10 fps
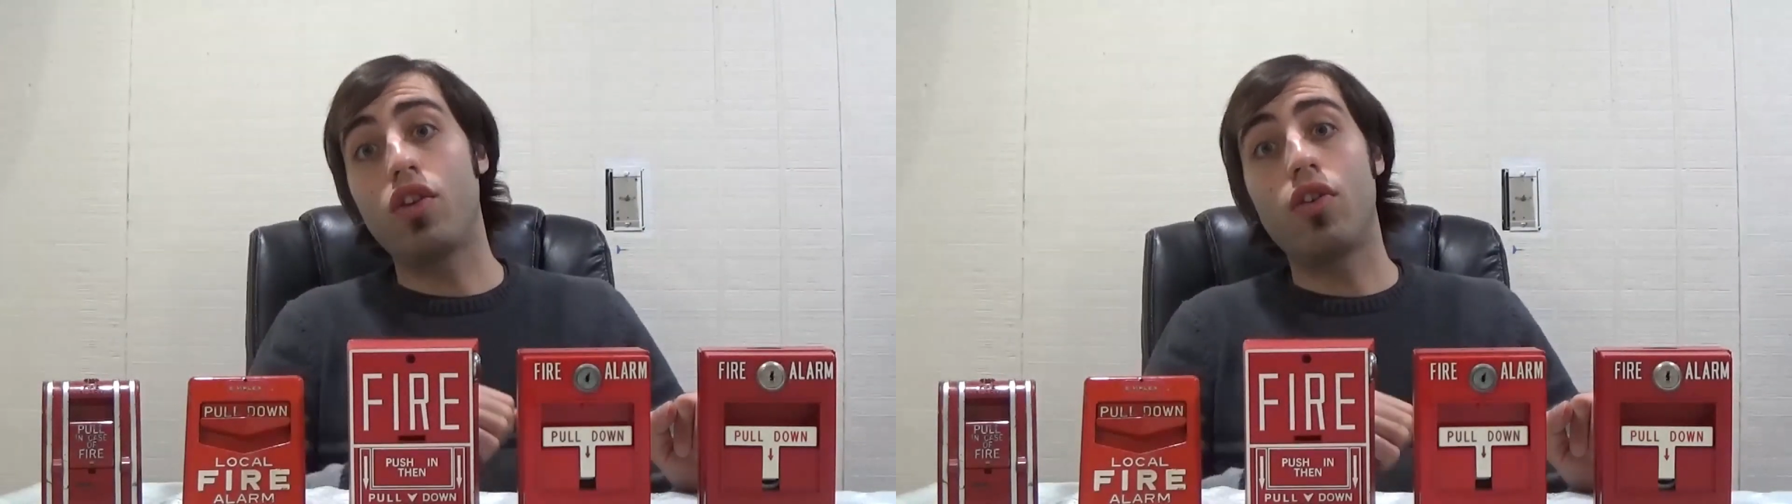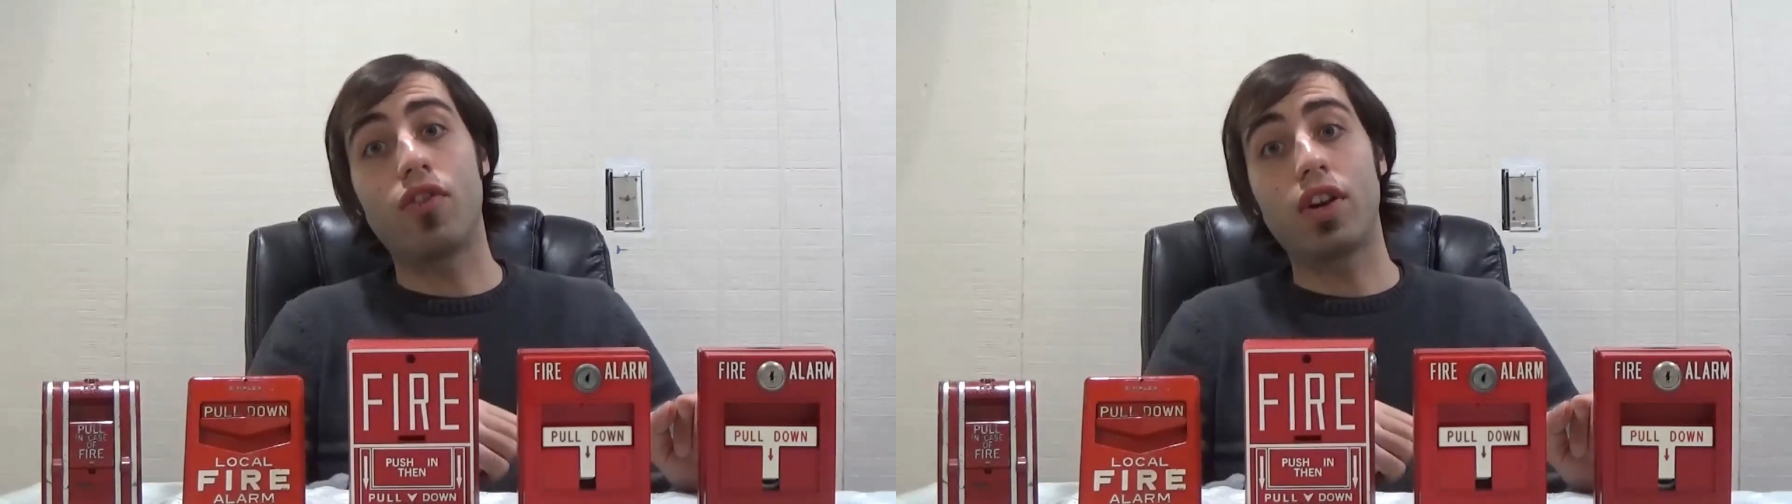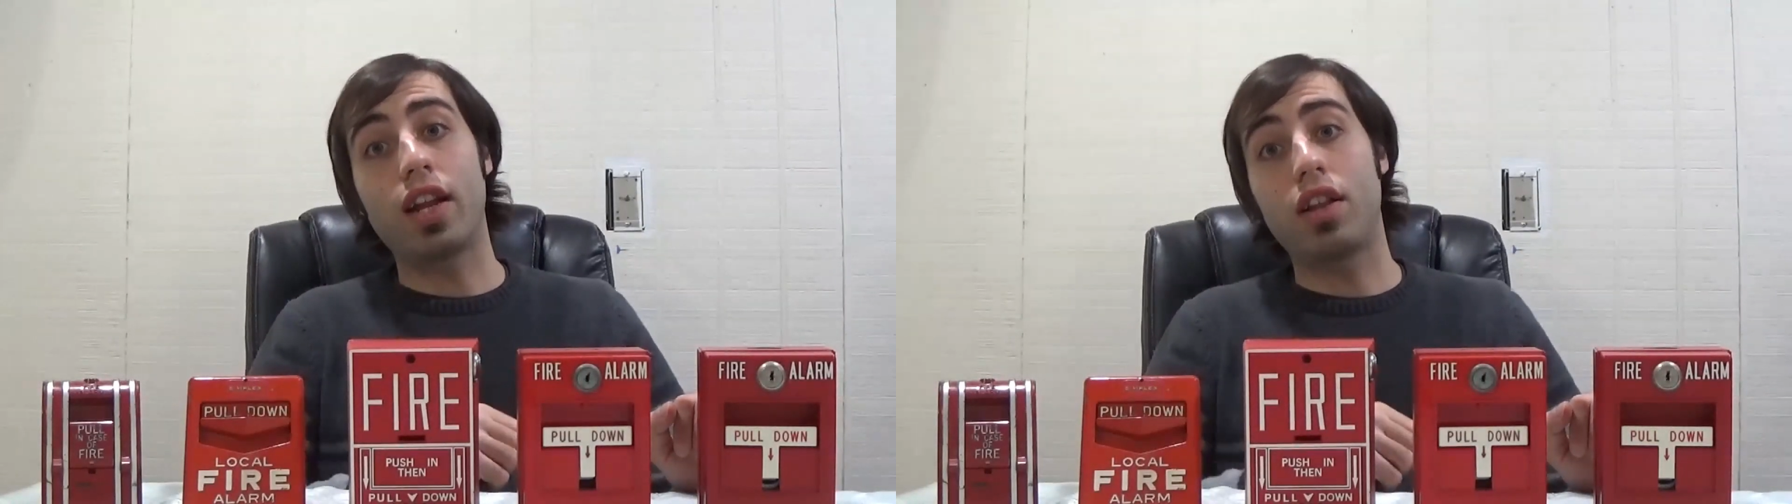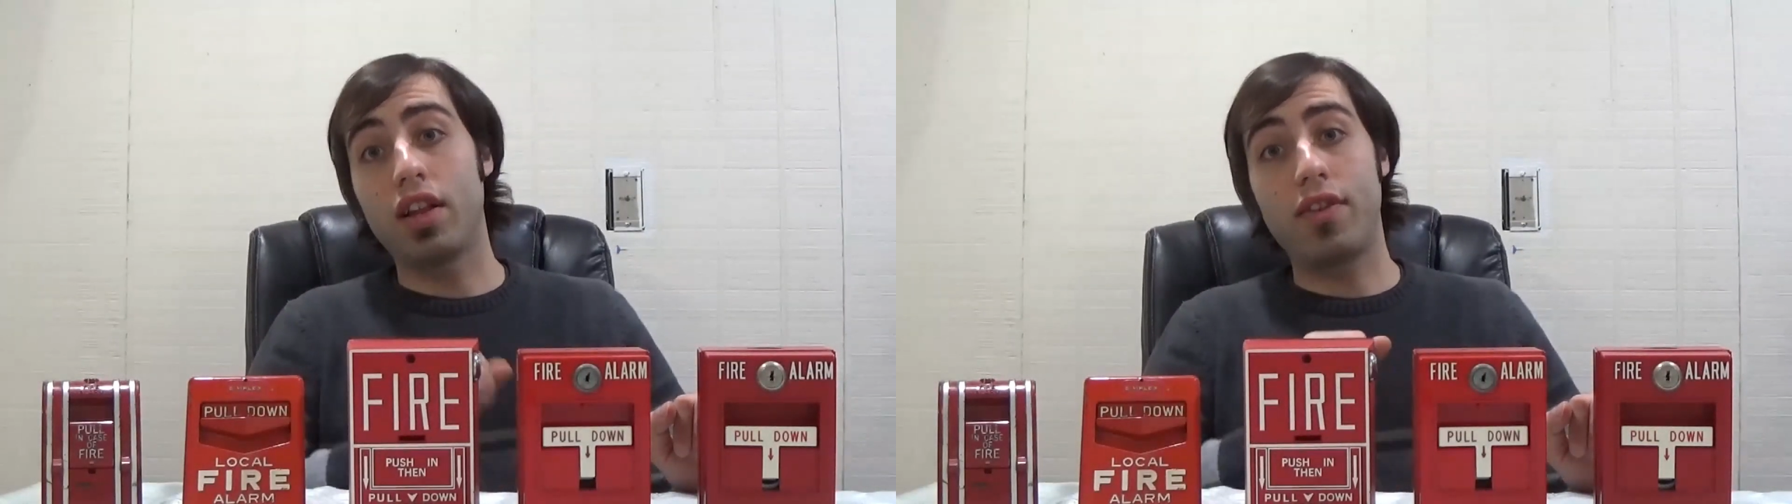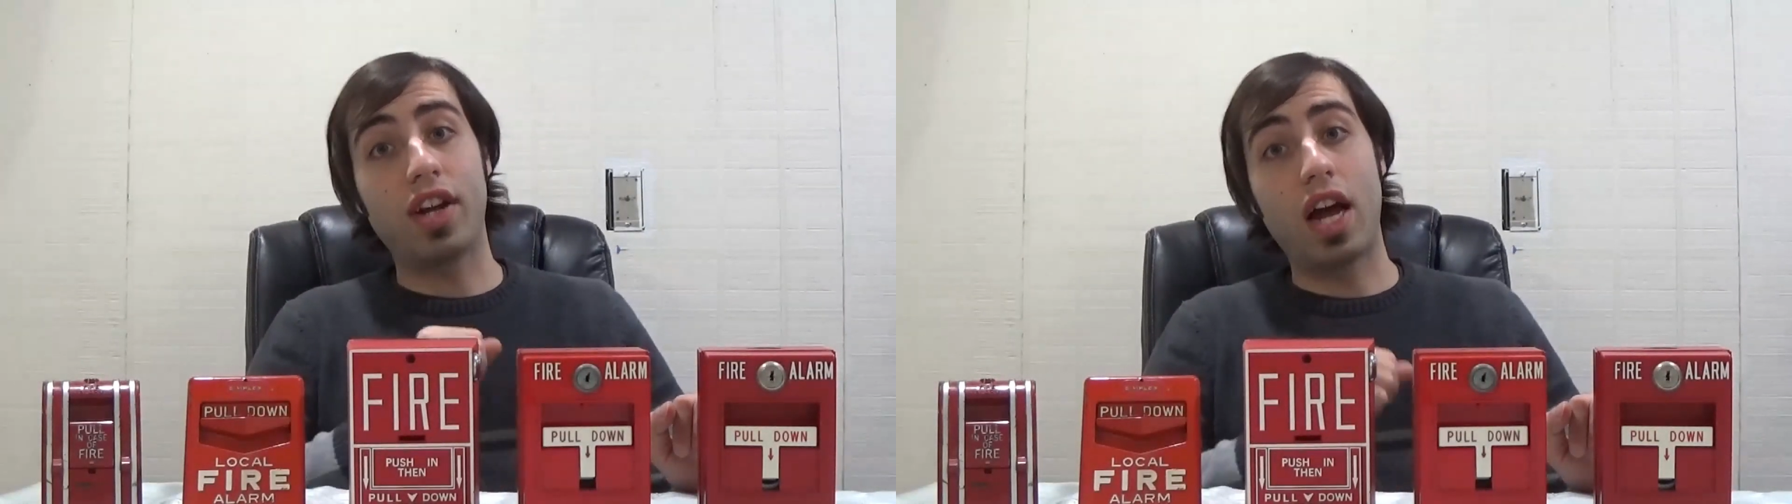don't forget to
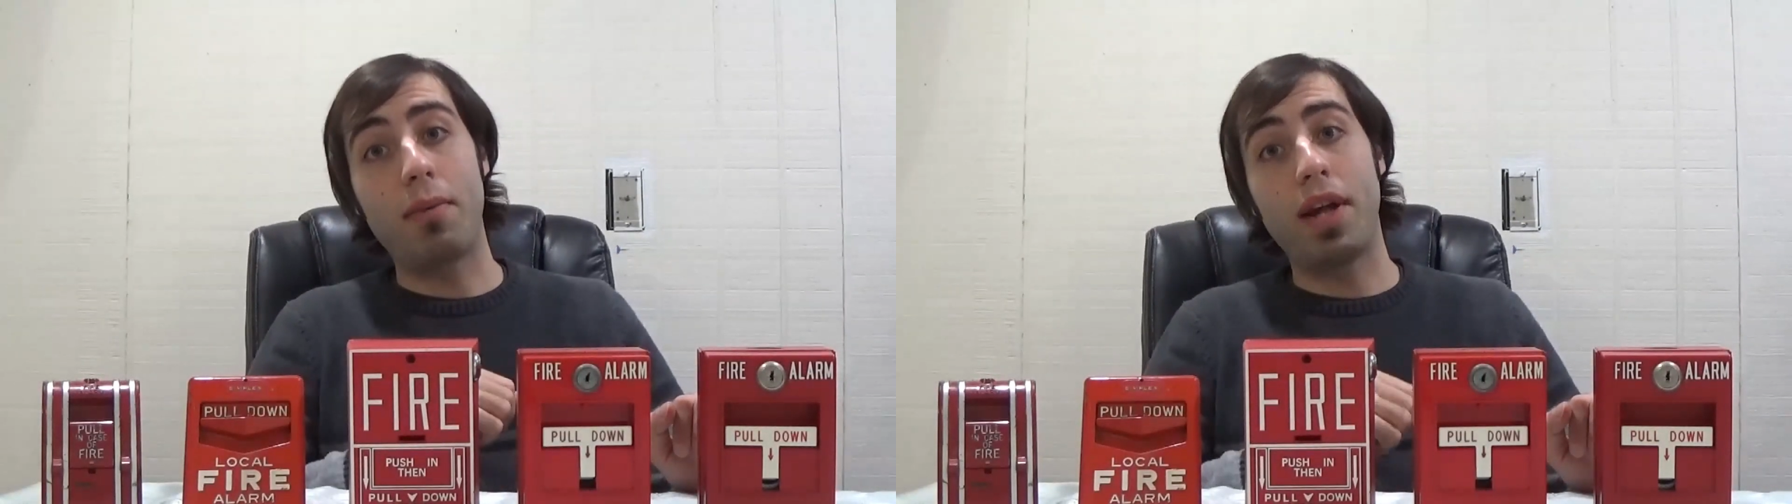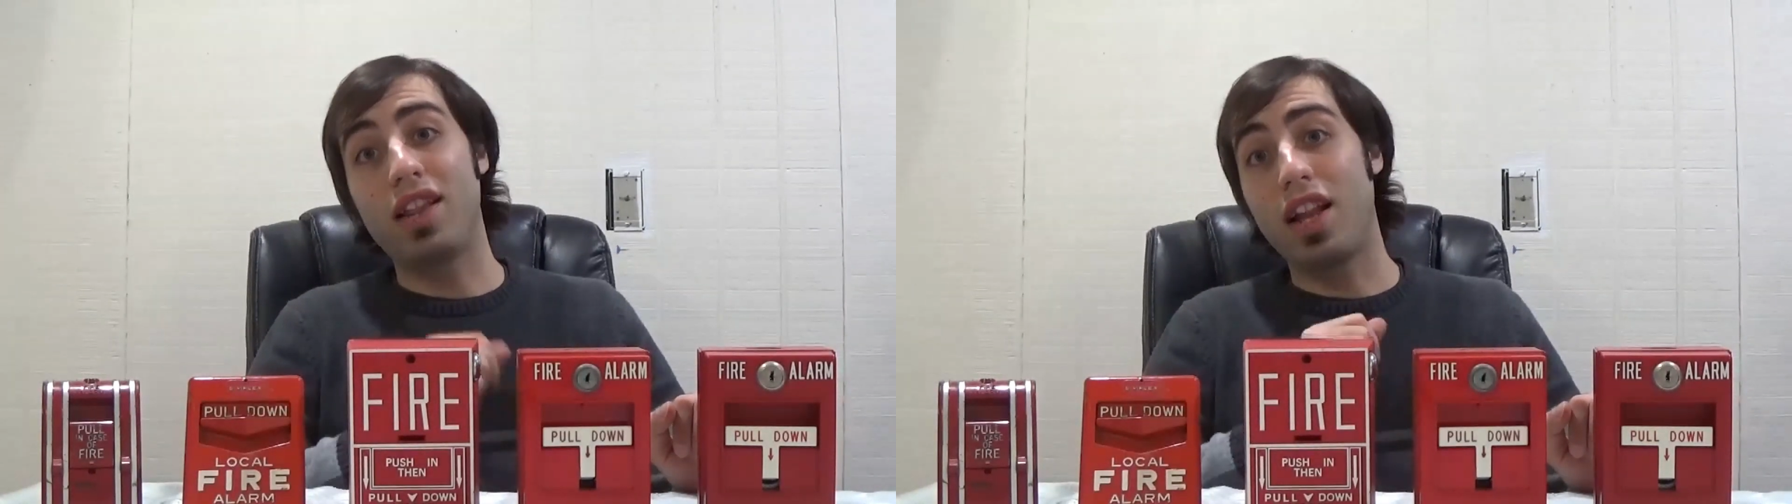leave a comment,